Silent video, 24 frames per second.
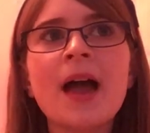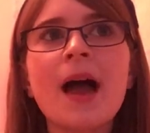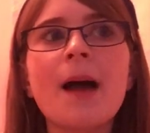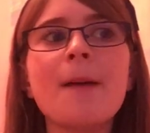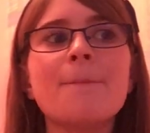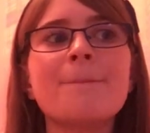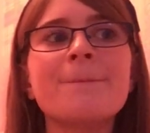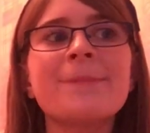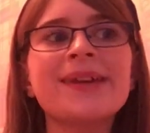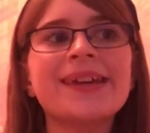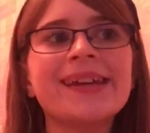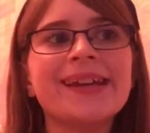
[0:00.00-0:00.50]

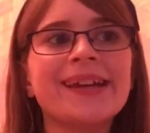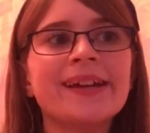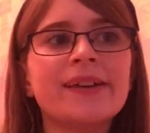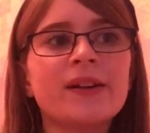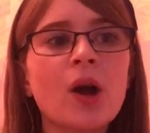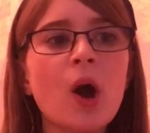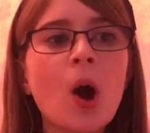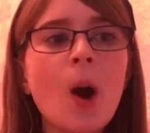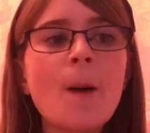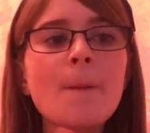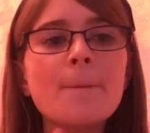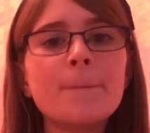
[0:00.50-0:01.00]
and
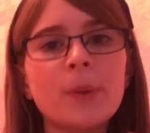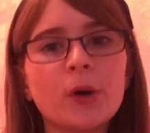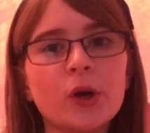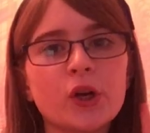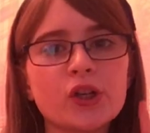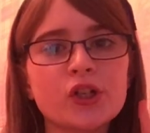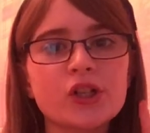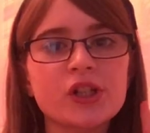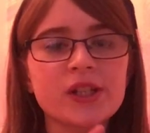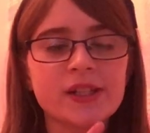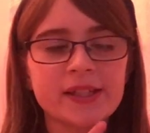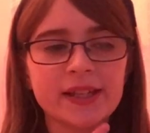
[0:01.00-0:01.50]
mean
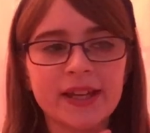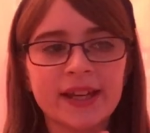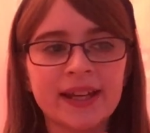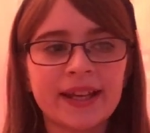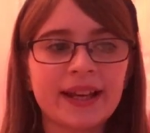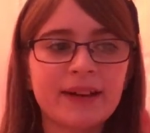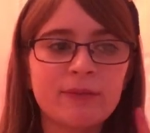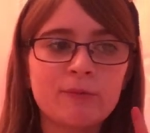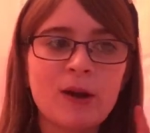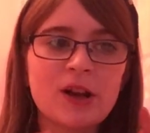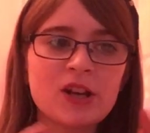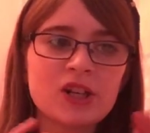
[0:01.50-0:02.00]
but she's
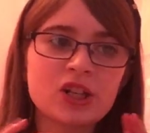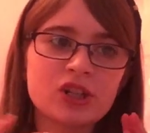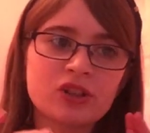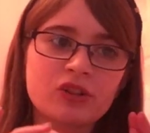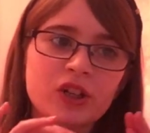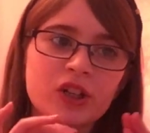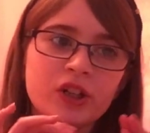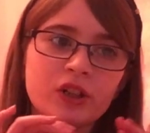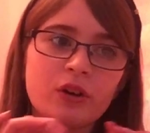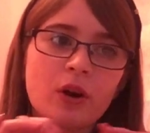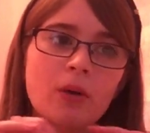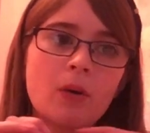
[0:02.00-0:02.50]
gonna when she's
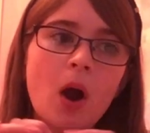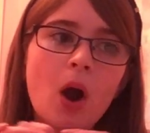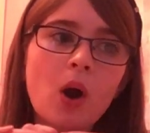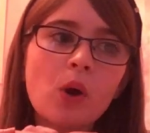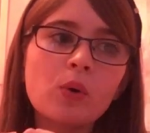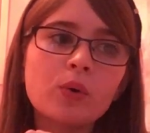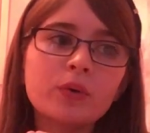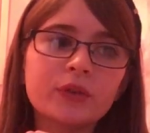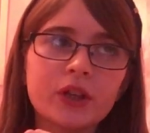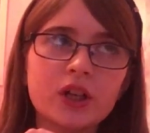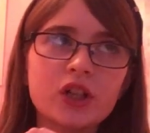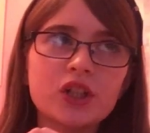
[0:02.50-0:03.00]
gonna grow
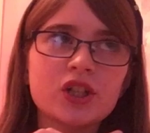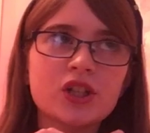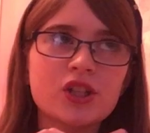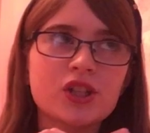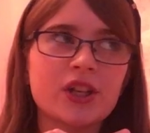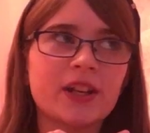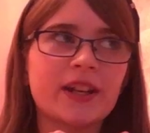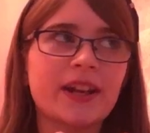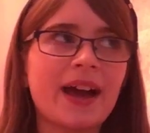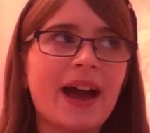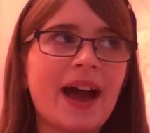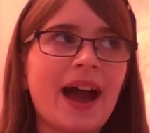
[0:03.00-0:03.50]
older she's
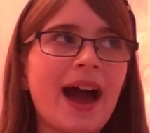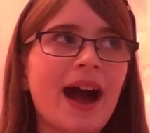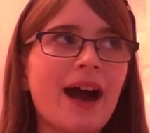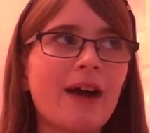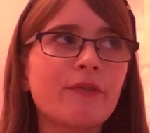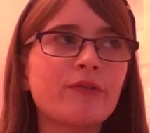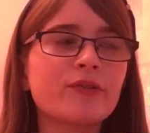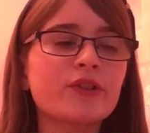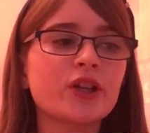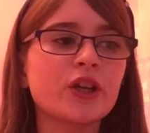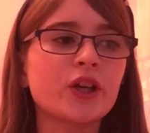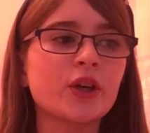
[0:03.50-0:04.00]
gonna
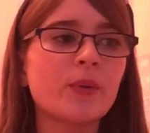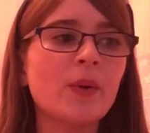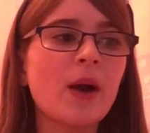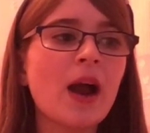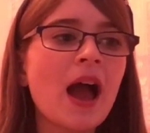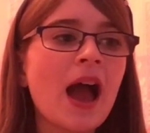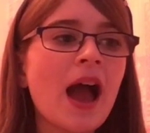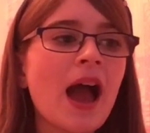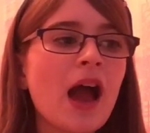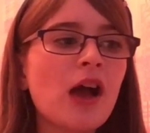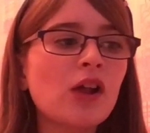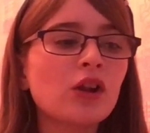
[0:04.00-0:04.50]
have to
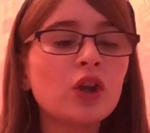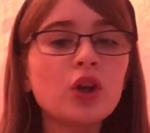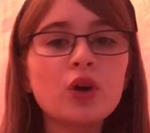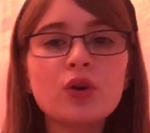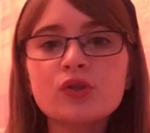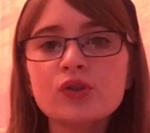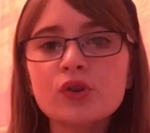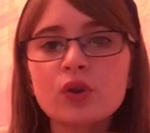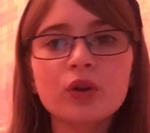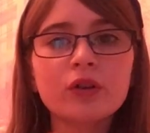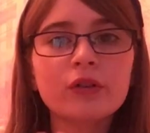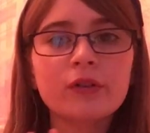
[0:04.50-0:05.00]

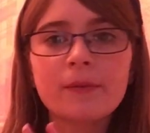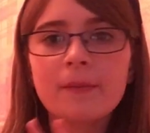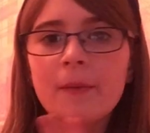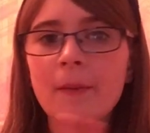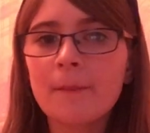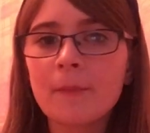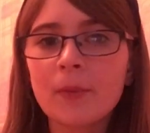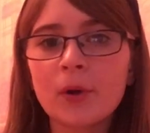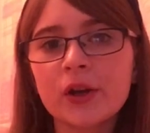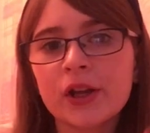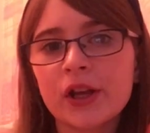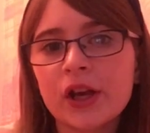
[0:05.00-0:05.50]
lose all of her
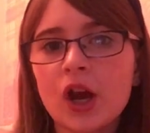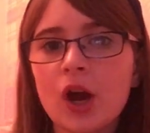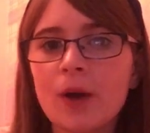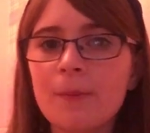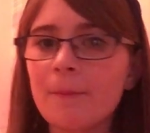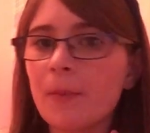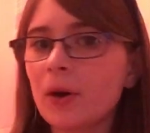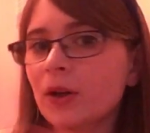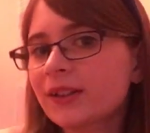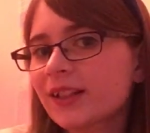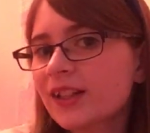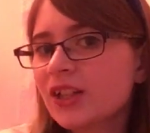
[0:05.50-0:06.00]
money her
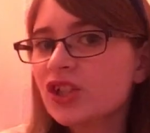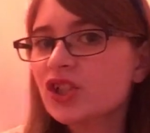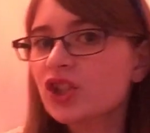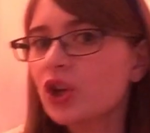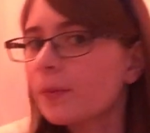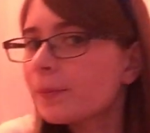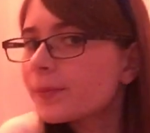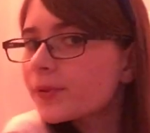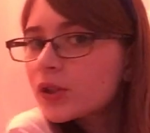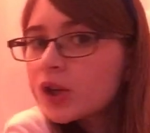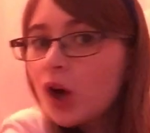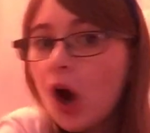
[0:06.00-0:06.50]
modeling
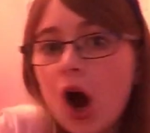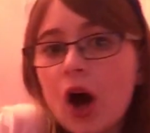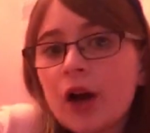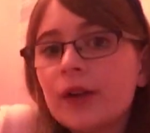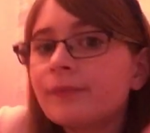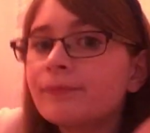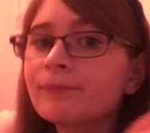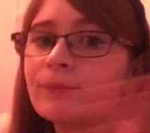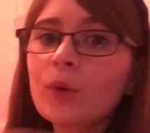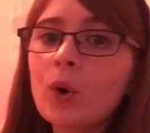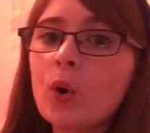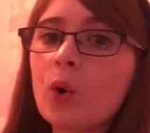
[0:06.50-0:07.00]
job's
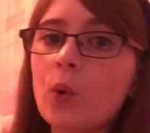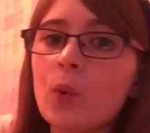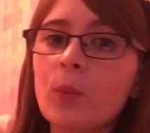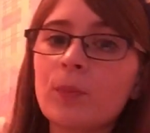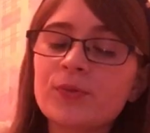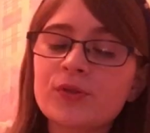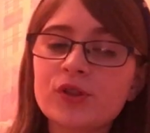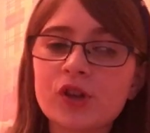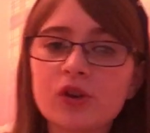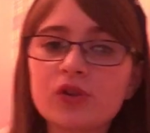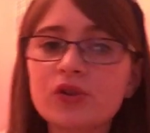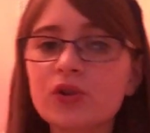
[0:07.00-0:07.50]
gone all
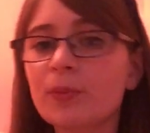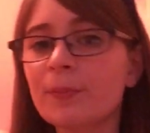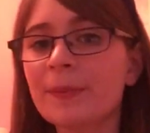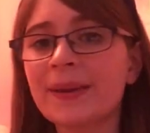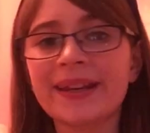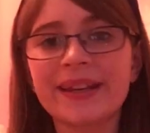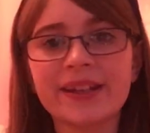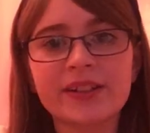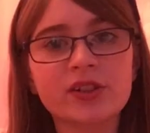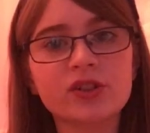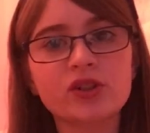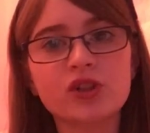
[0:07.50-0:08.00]
social
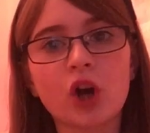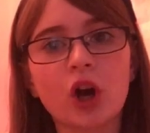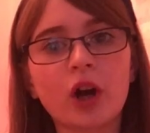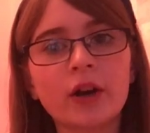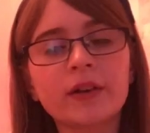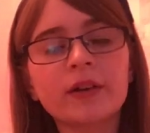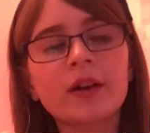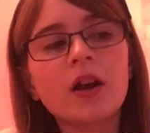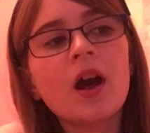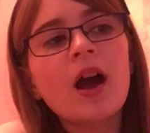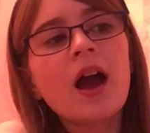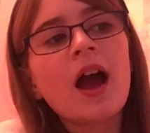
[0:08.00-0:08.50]
media's
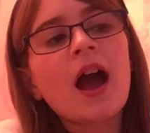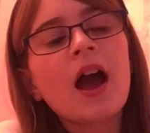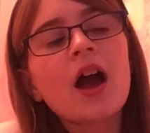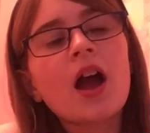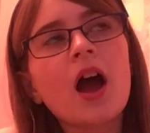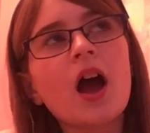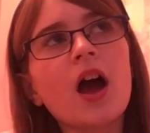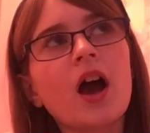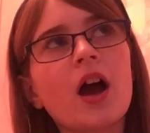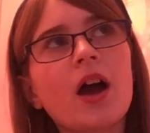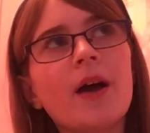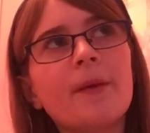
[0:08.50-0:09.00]
gone
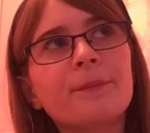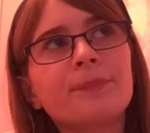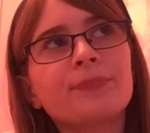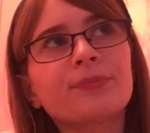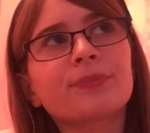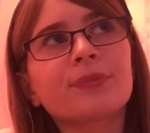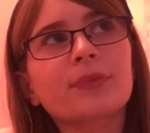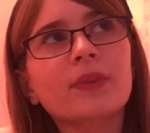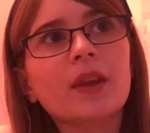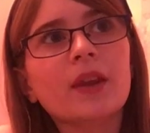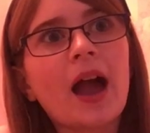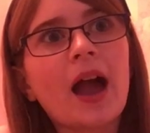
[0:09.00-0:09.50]
um,
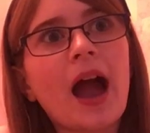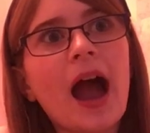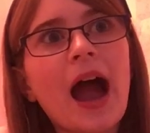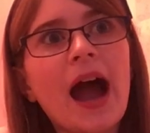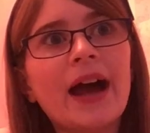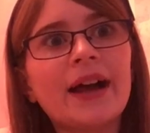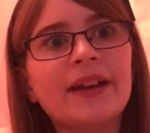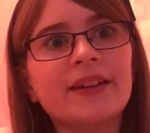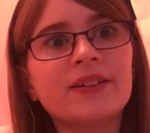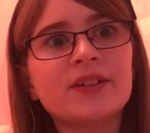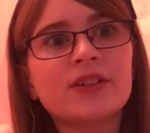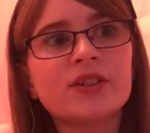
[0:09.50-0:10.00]

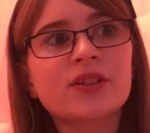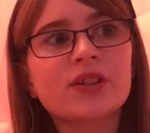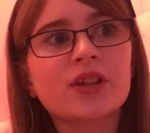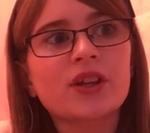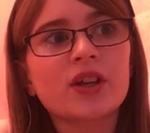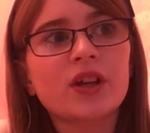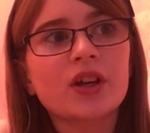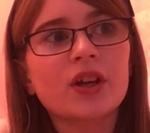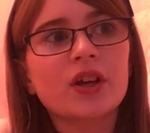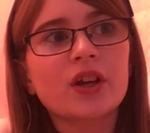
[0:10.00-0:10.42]
and